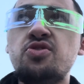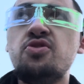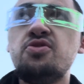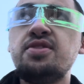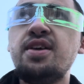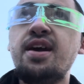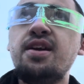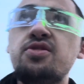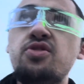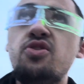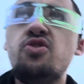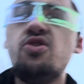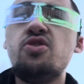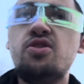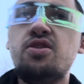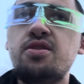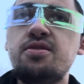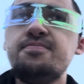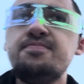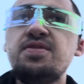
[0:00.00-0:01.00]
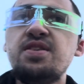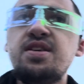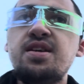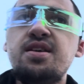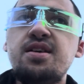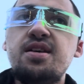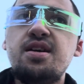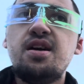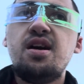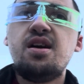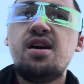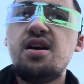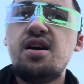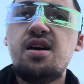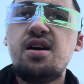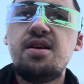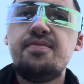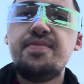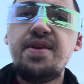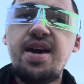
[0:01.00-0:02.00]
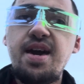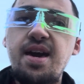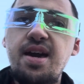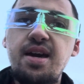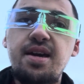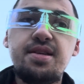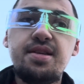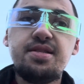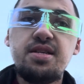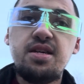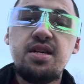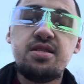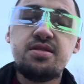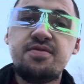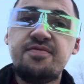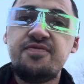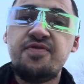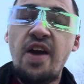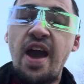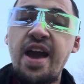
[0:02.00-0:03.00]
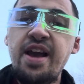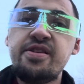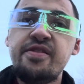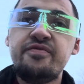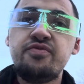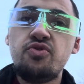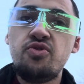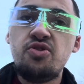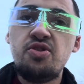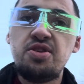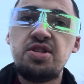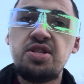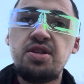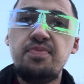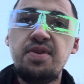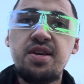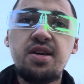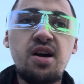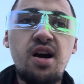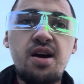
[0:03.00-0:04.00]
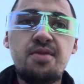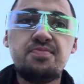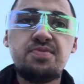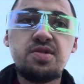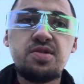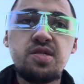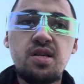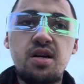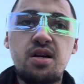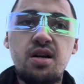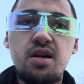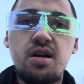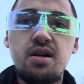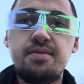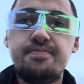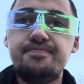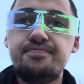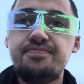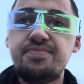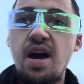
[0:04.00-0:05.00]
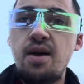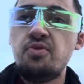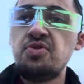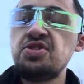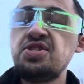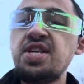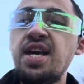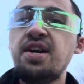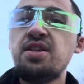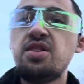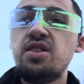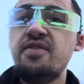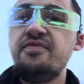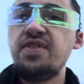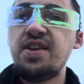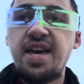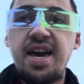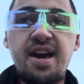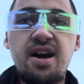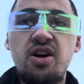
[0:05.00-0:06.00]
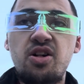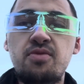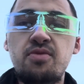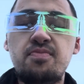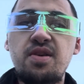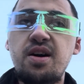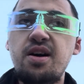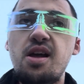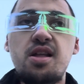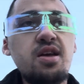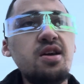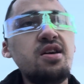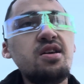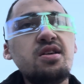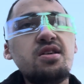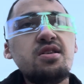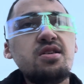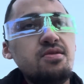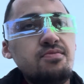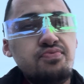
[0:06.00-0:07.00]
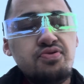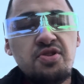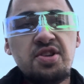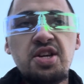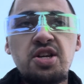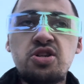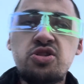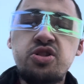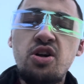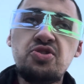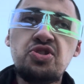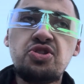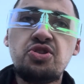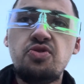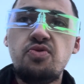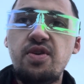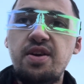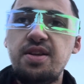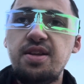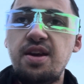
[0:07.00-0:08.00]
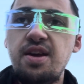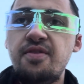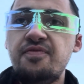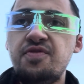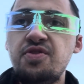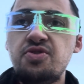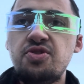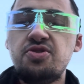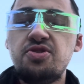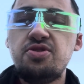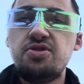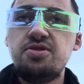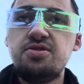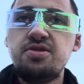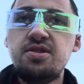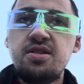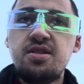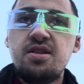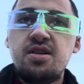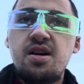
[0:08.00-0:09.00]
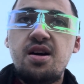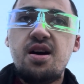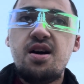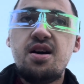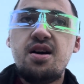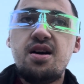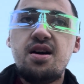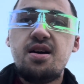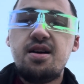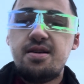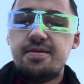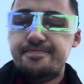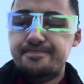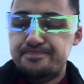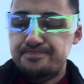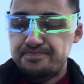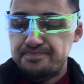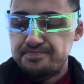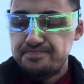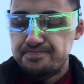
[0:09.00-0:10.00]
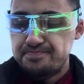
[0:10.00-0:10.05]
all day long, and frank of words, it becomes I wouldn't say a living hell, but pretty close to it. If you're um,